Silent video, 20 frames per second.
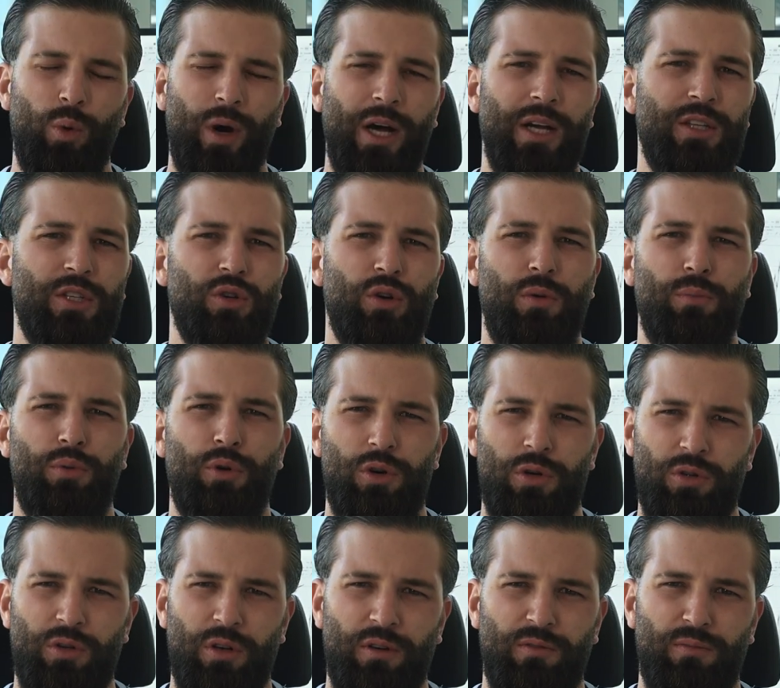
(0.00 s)
why it's so
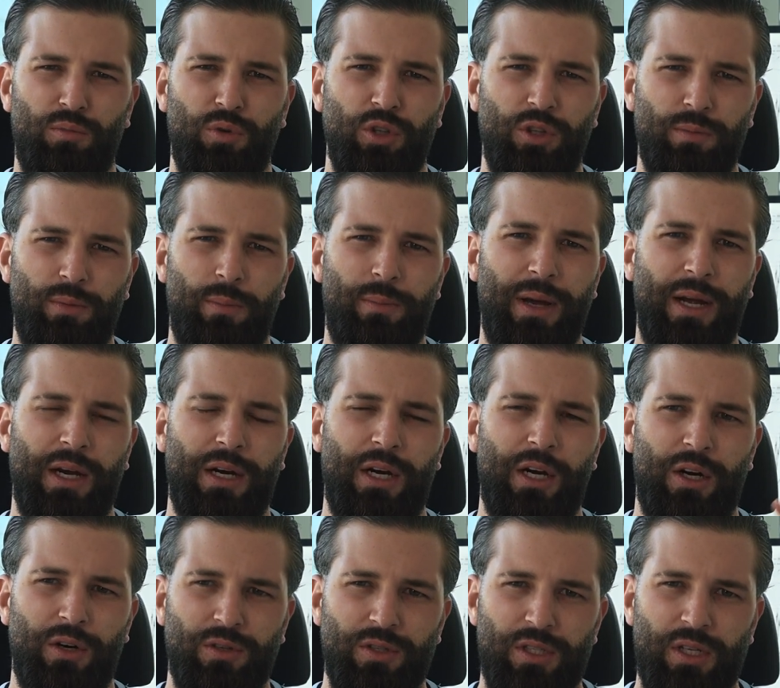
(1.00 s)
important to have multiple bank
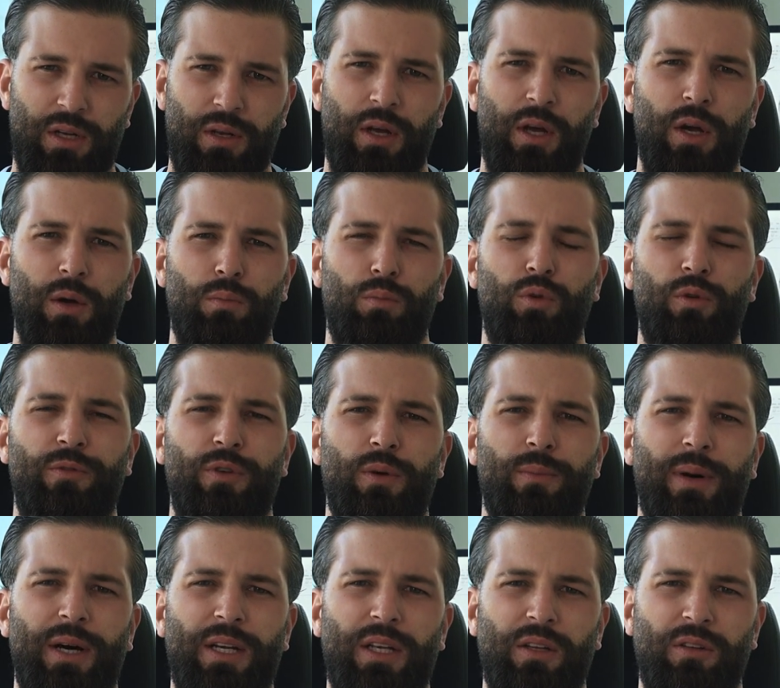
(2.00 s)
accounts and move your
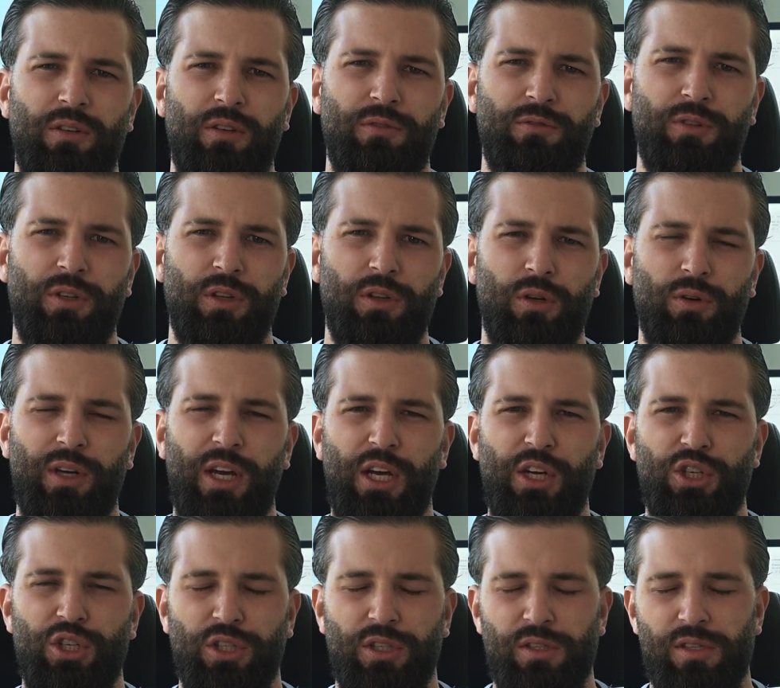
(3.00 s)
money in different
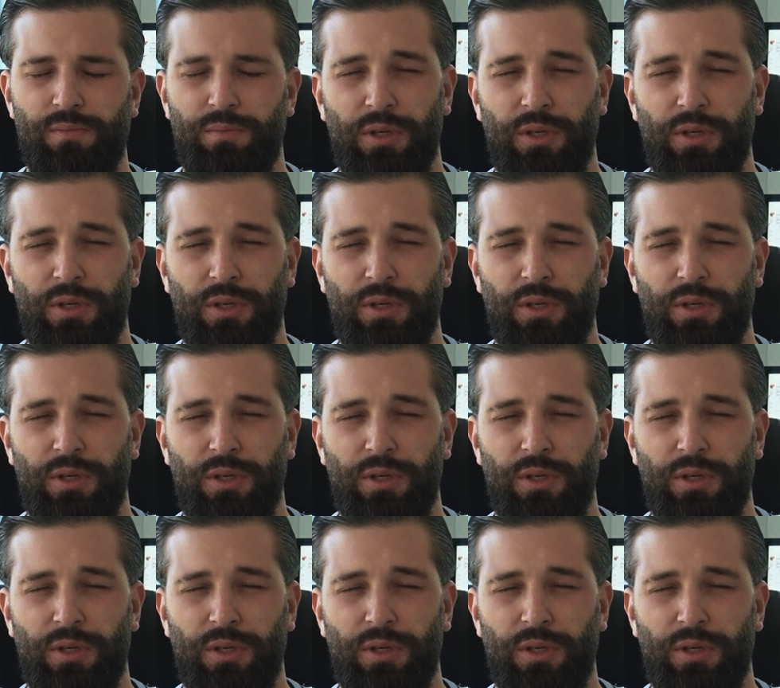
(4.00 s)
locations.